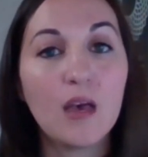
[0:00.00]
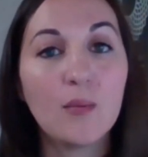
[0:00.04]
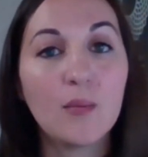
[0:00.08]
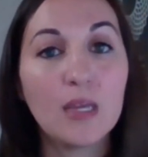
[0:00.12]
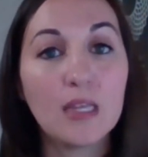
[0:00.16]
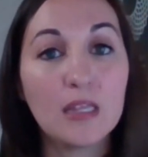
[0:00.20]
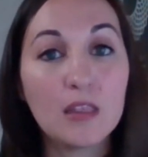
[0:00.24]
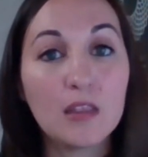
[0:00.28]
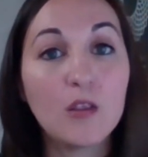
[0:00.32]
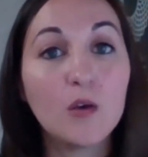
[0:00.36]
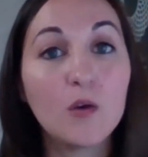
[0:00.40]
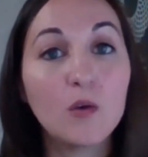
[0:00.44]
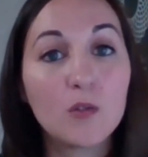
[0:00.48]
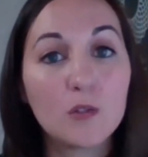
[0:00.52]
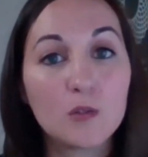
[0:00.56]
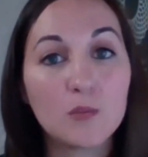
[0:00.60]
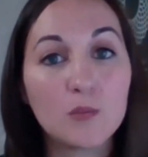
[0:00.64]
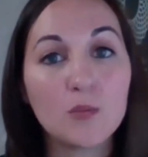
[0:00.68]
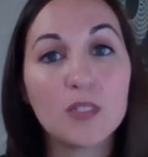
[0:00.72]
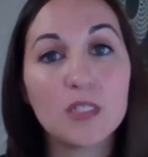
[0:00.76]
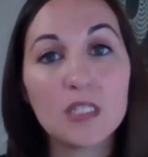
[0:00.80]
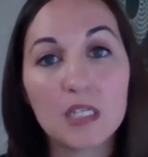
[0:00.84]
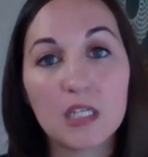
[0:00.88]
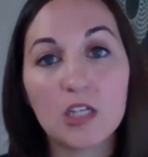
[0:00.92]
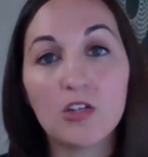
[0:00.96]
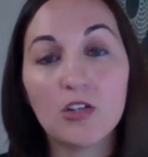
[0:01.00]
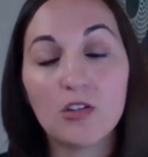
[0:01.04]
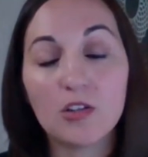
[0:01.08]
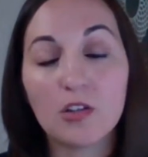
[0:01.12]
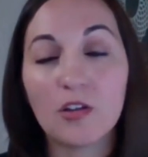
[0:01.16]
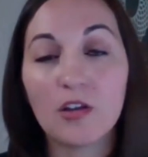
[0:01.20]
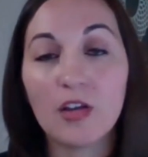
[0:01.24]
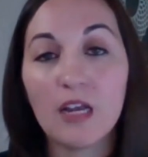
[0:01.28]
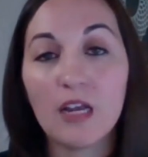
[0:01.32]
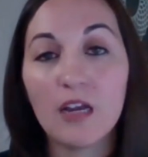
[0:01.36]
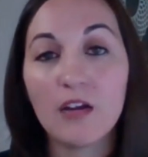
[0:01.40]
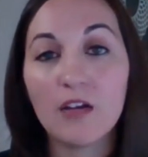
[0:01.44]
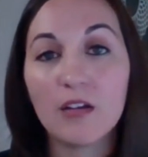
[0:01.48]
in those
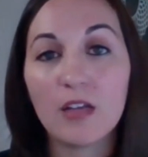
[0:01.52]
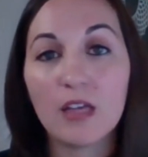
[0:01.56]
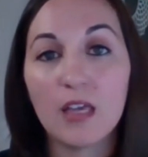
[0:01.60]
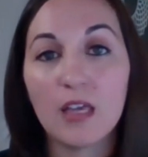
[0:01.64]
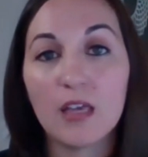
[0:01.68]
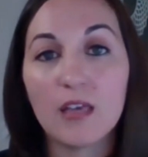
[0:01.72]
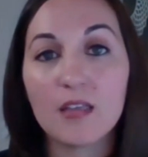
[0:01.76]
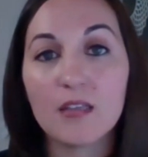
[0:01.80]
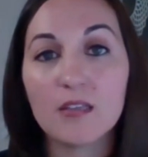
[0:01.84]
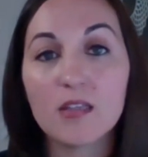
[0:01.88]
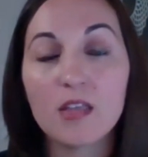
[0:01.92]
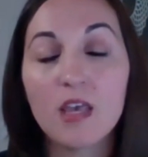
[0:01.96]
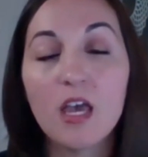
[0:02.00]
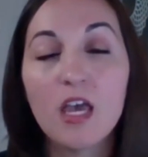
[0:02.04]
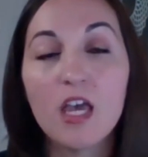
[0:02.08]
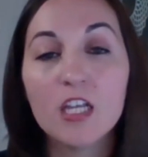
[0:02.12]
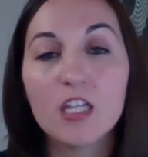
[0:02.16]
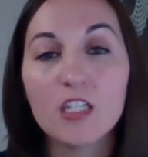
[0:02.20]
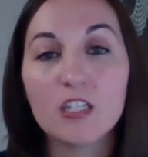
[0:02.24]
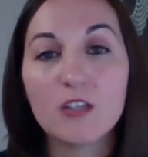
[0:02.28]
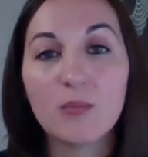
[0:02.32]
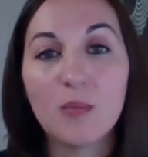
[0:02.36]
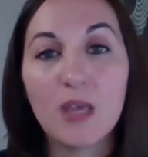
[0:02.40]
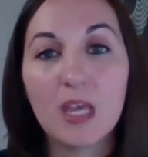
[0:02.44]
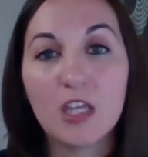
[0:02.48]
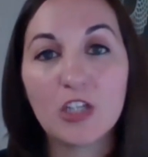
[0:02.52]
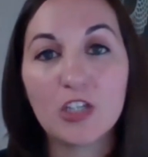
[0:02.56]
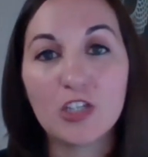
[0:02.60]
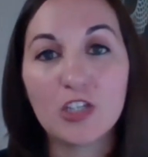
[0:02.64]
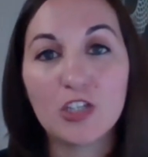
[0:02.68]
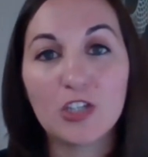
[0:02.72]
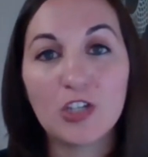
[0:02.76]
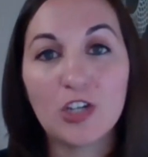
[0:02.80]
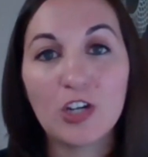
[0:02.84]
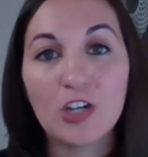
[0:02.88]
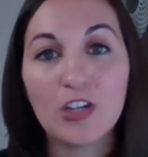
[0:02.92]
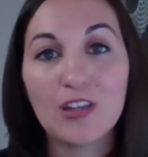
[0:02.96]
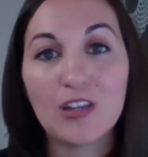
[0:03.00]
particular areas, to make
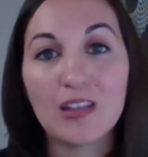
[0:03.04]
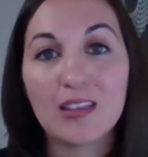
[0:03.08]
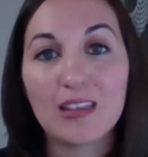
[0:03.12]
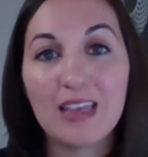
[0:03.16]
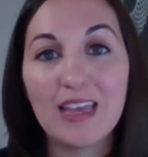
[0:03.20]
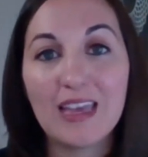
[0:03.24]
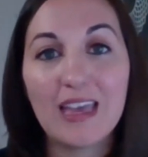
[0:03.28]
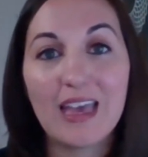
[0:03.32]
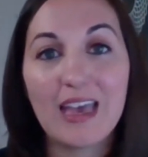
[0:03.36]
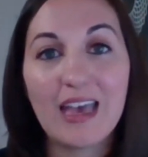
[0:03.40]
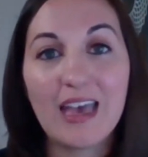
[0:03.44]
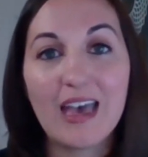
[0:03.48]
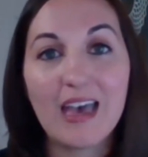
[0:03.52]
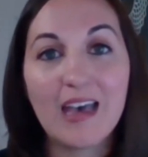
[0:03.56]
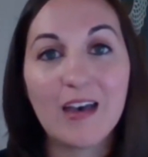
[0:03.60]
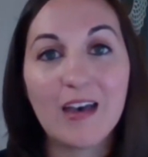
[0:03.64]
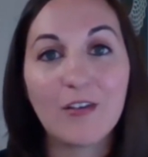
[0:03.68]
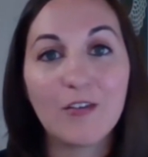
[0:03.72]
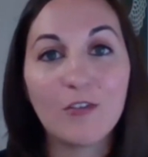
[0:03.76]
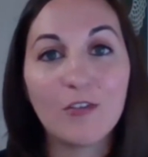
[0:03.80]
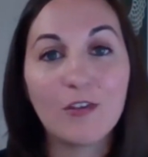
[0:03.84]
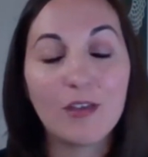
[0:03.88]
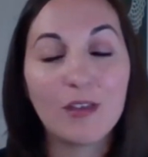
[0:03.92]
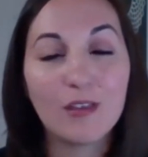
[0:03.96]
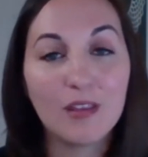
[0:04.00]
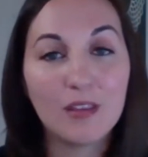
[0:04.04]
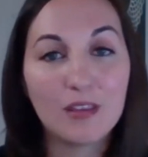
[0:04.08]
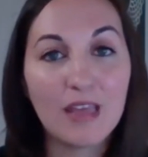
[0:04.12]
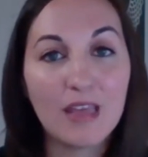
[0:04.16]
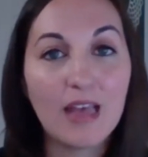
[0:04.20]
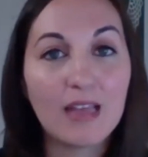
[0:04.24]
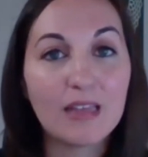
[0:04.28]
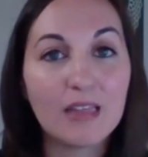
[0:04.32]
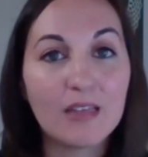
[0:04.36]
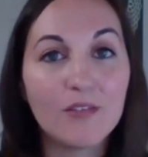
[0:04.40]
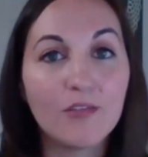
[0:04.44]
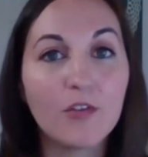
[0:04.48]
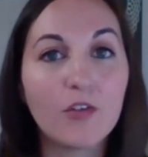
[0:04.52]
sure that they have
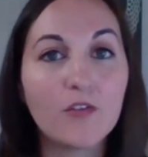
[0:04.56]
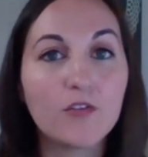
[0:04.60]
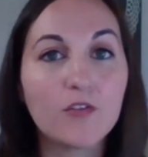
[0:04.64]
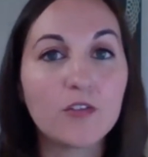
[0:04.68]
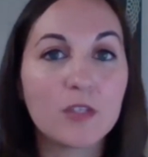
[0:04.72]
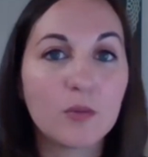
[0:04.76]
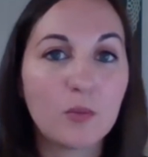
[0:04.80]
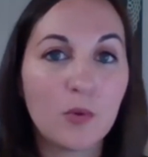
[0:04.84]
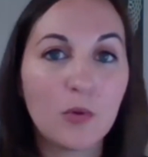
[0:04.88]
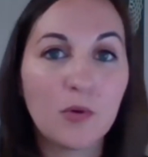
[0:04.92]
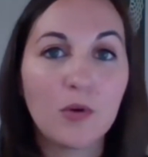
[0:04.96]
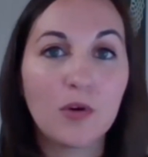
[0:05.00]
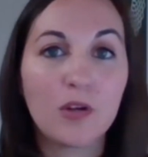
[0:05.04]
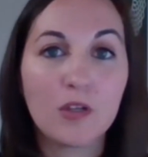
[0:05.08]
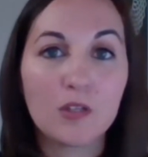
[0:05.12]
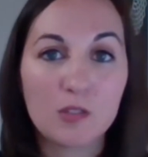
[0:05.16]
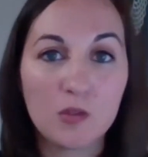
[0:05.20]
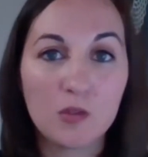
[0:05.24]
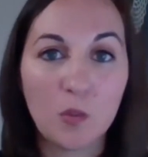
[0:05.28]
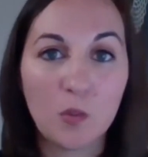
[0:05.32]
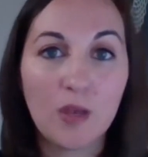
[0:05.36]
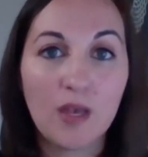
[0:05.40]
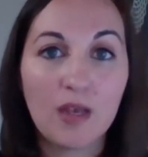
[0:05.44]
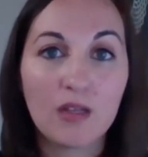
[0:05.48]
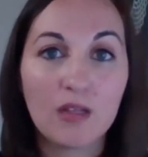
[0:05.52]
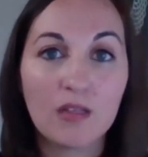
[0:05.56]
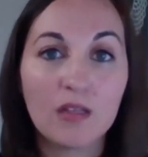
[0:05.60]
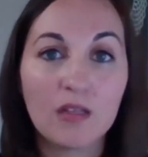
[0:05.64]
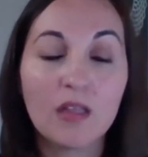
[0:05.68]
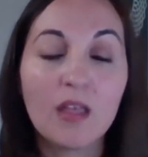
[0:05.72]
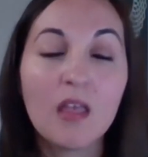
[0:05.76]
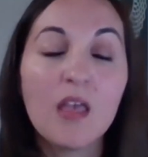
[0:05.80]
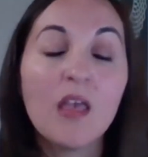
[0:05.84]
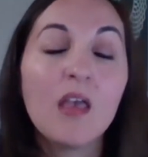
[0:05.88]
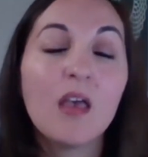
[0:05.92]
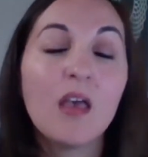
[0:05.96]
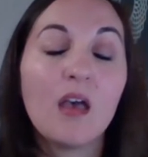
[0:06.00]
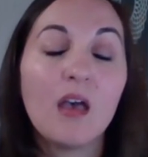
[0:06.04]
that level of support as well
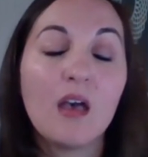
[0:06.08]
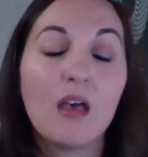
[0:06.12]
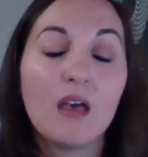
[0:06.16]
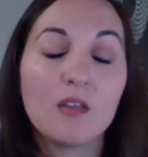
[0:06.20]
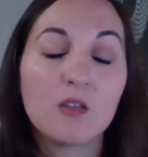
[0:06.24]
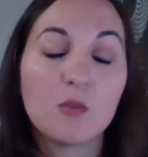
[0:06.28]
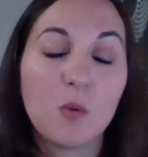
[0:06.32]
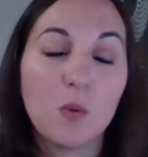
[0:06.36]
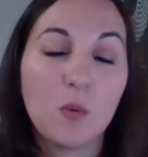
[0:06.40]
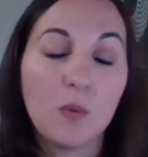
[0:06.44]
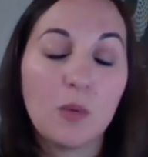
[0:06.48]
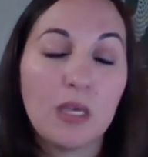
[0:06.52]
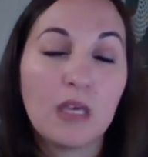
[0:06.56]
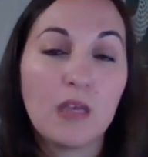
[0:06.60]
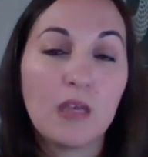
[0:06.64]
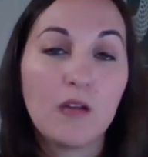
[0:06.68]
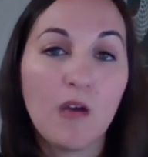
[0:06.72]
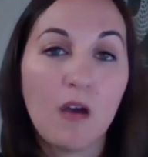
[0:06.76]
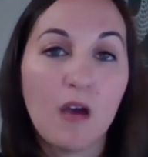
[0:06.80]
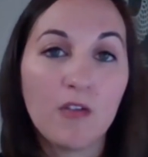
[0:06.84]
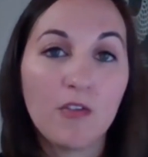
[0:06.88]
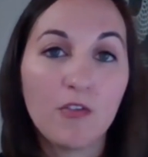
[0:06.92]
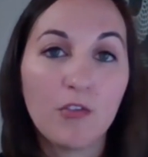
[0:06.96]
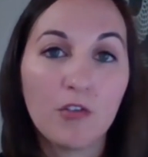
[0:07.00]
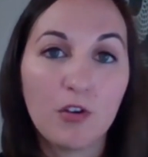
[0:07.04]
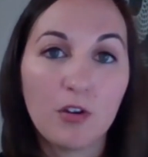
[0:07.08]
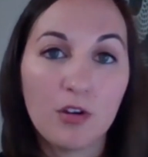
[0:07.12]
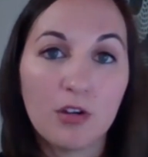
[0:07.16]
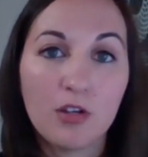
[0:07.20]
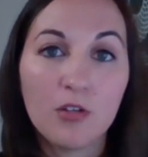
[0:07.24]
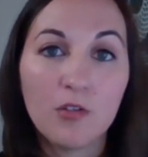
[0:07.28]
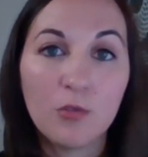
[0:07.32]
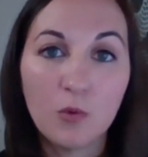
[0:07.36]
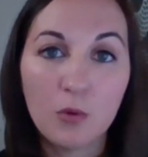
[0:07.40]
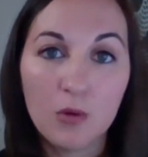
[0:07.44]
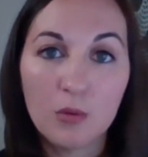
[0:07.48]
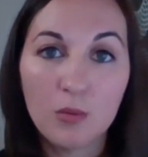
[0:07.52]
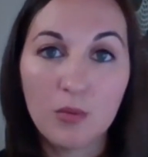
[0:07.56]
as what we can offer
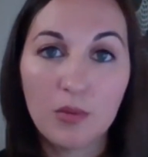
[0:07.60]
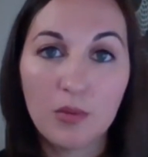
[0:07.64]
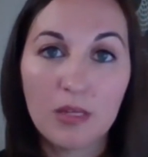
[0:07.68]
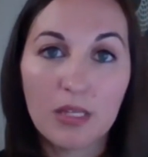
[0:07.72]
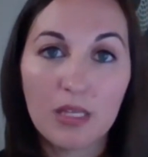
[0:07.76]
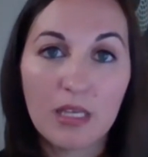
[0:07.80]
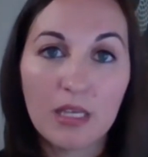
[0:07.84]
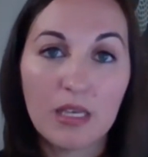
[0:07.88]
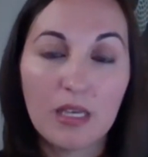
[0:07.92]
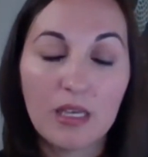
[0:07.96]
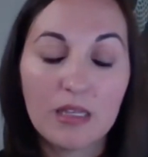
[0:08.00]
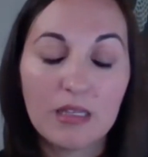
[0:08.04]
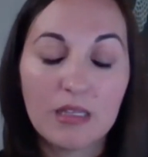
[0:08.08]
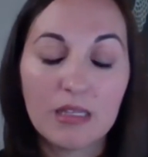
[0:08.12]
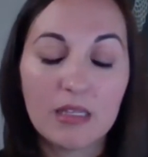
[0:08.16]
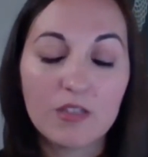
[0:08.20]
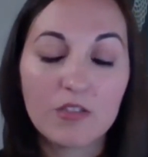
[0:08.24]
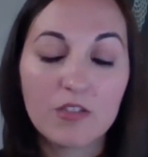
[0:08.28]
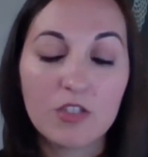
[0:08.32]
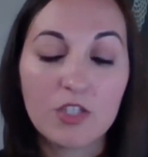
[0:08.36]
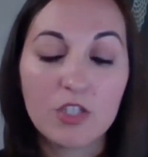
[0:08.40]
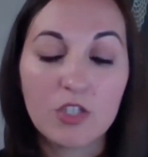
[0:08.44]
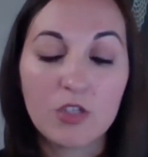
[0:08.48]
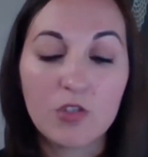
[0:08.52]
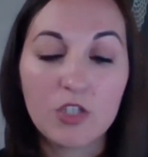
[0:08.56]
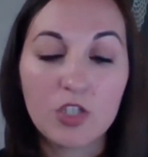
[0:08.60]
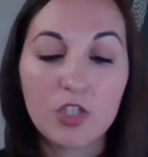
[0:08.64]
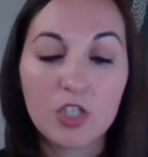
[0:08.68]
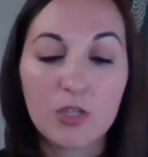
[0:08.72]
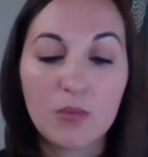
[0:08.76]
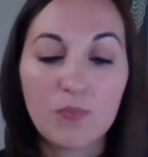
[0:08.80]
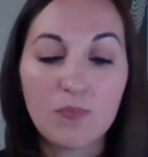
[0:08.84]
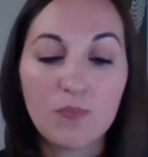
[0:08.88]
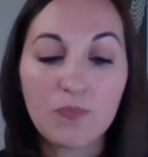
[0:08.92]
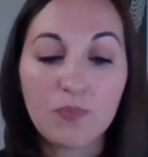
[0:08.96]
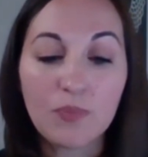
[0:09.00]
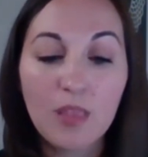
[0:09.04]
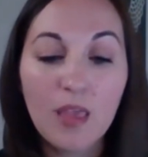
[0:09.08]
normally in the
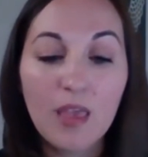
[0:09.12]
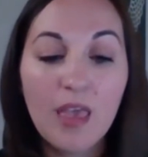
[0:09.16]
institution.